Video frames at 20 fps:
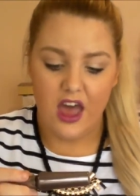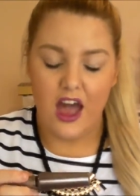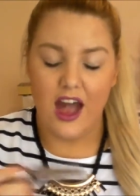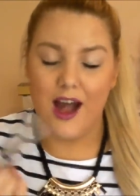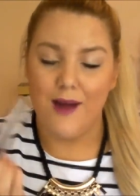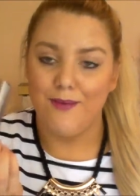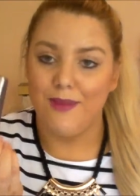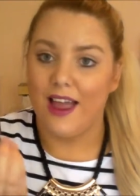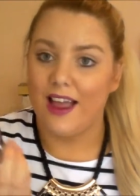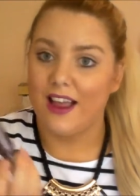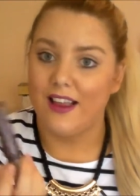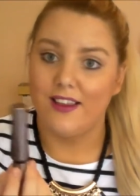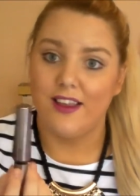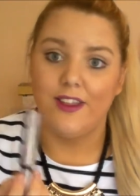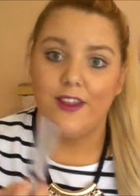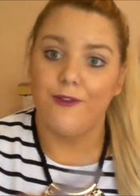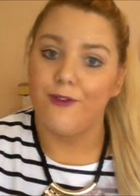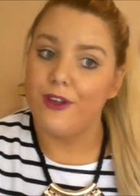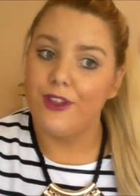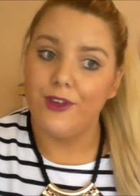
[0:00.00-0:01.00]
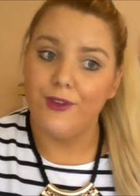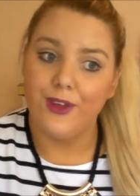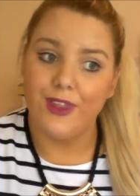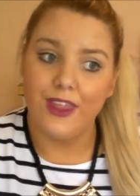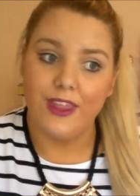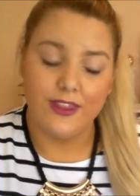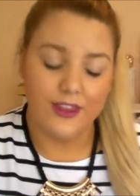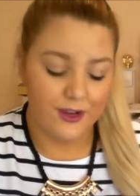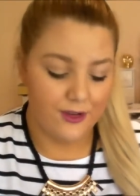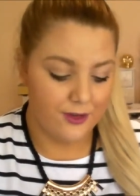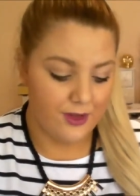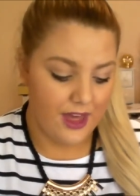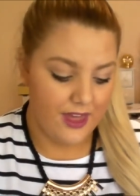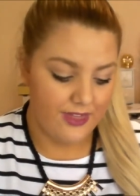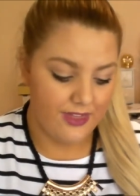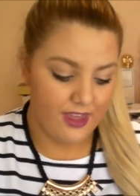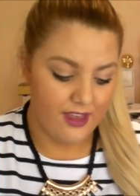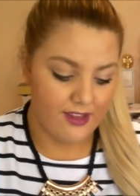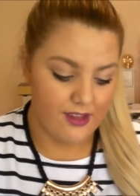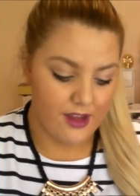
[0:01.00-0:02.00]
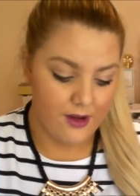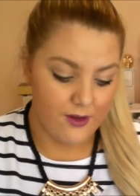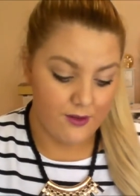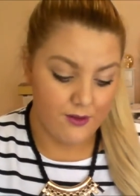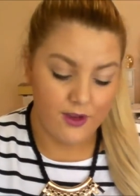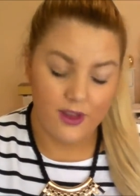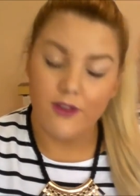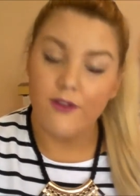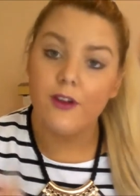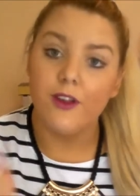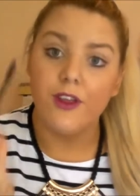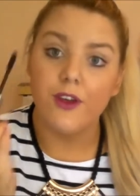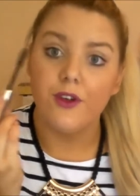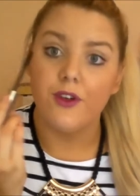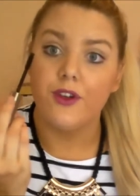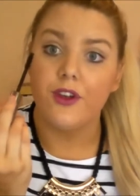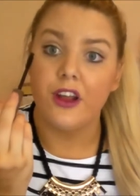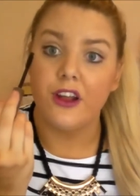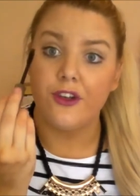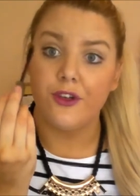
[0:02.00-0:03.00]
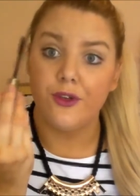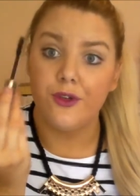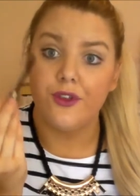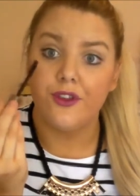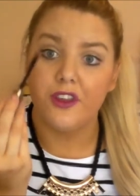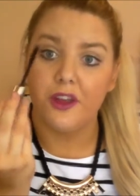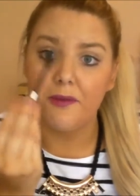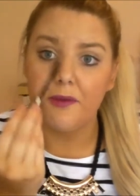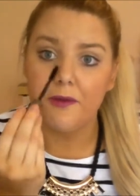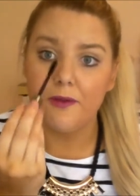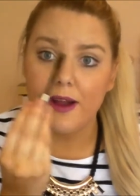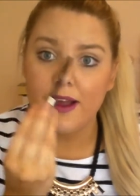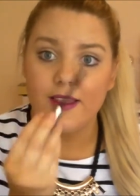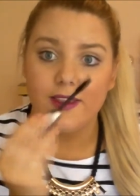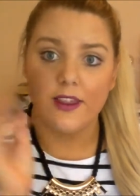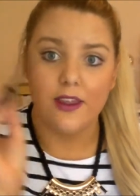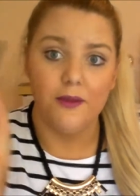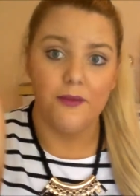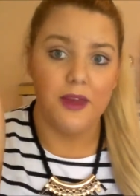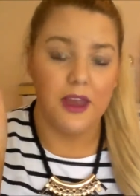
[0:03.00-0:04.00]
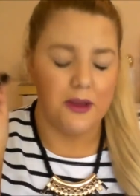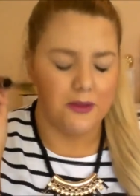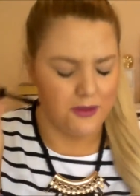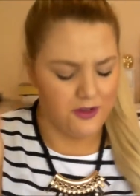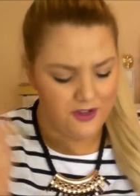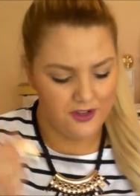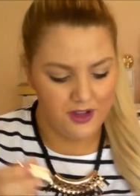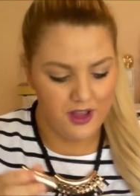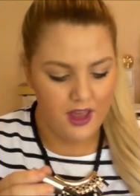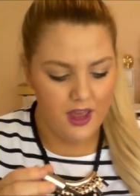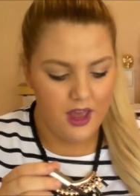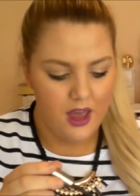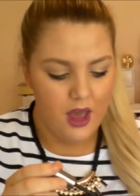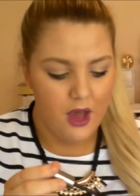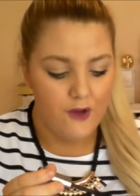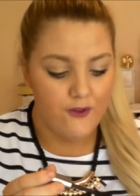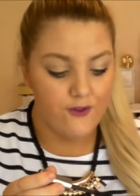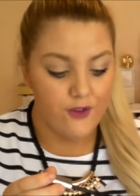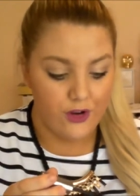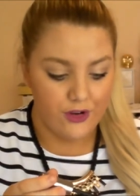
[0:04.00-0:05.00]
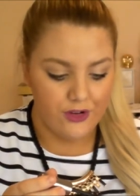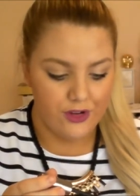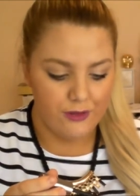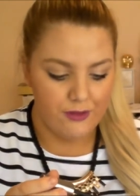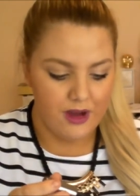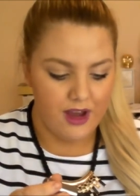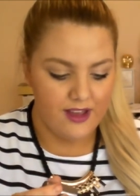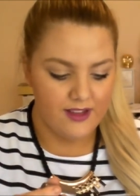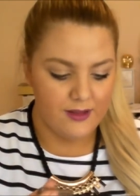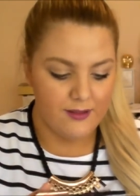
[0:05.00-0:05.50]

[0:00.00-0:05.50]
Like I said, they're really little, and these are really good to separate them and just volumize